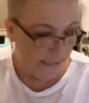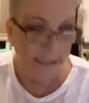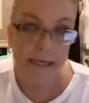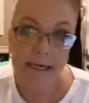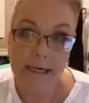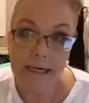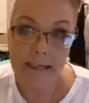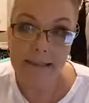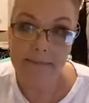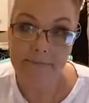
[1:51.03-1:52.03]

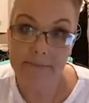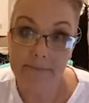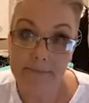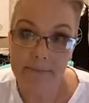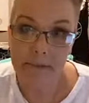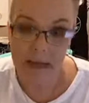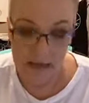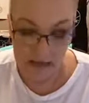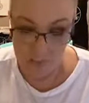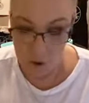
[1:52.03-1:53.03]
yeah, I came